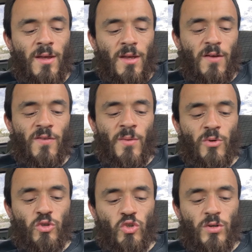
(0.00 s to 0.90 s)
even the
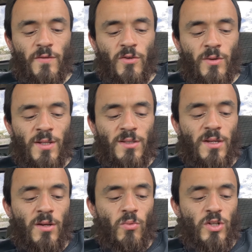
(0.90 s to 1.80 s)
most trivial
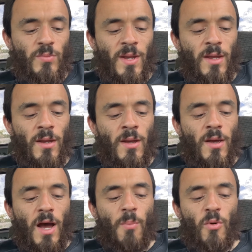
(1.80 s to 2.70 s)
incident which may
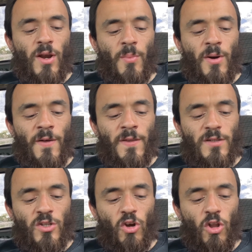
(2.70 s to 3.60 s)
operate upon this
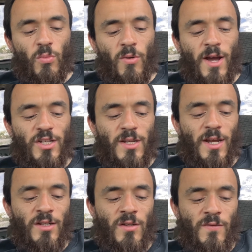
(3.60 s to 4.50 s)
intolerable
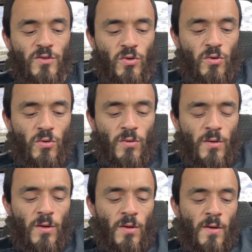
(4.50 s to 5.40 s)
agitation of soul.
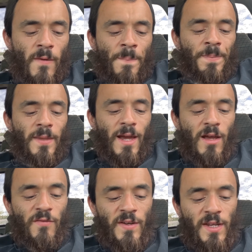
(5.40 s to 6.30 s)
I
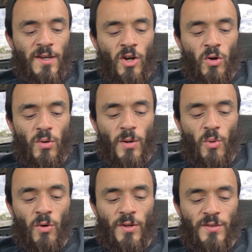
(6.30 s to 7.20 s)
have indeed no
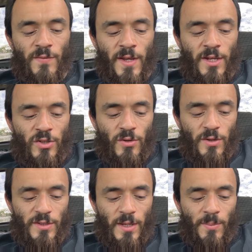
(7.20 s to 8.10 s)
abhorrence of danger
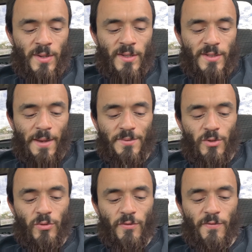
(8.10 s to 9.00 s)
except in its
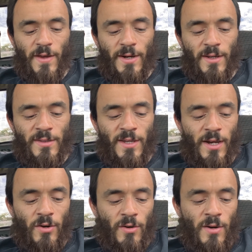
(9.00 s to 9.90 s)
absolute effect and
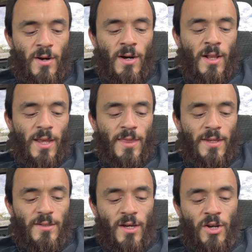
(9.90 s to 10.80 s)
terror. And
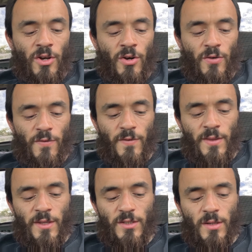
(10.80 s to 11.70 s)
this unnerved and
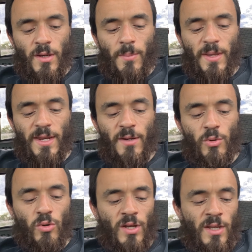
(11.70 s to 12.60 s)
this
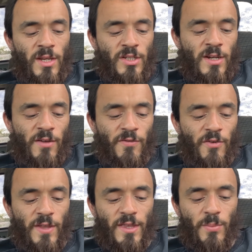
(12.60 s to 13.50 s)
pitiable condition, I feel
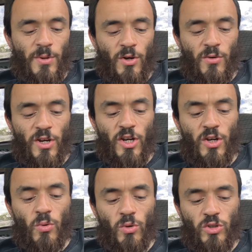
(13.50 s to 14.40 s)
that the
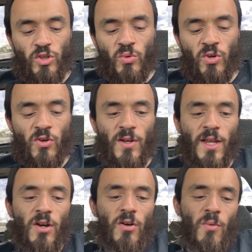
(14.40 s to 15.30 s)
period will sooner or
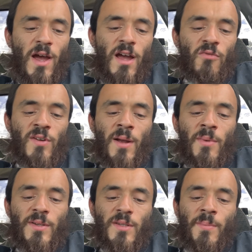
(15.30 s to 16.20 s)
later arrive when I
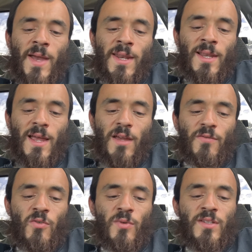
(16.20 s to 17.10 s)
must abandon life
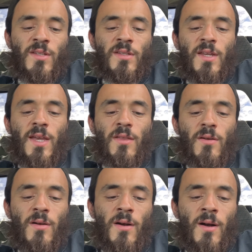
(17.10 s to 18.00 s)
and reason together
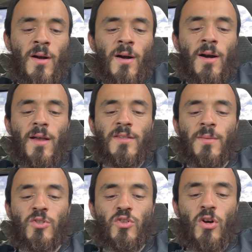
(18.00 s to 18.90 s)
in some
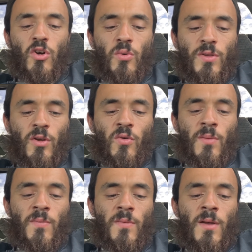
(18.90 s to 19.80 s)
struggle with the
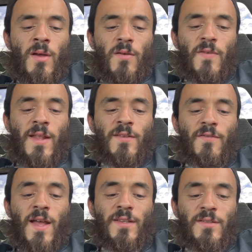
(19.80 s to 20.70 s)
grim phantasm.
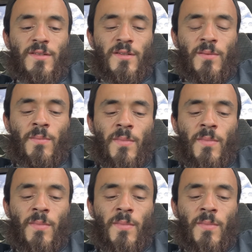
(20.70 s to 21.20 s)
fantasism,